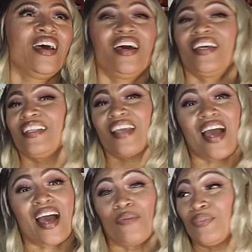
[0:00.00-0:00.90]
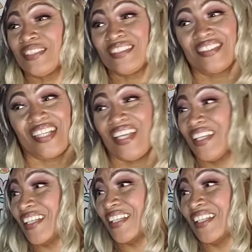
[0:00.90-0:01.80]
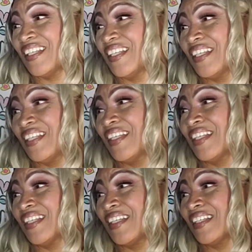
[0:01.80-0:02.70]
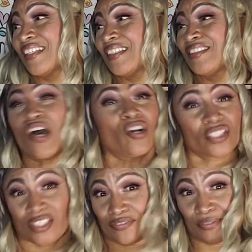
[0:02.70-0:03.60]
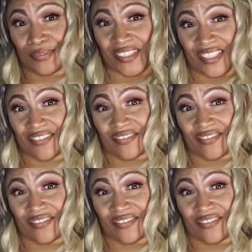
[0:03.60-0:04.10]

Honey, I wouldn't take dog shit from Steve